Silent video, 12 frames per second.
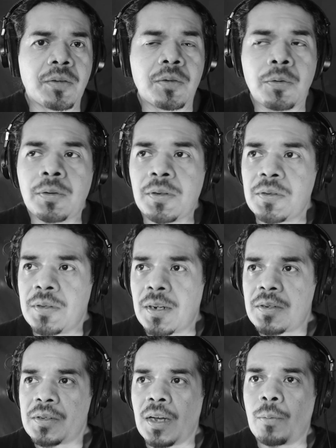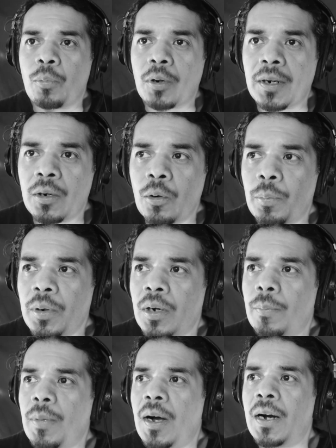so in this next step we're going to open
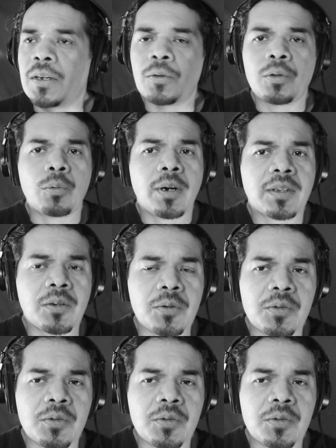up AudioDirector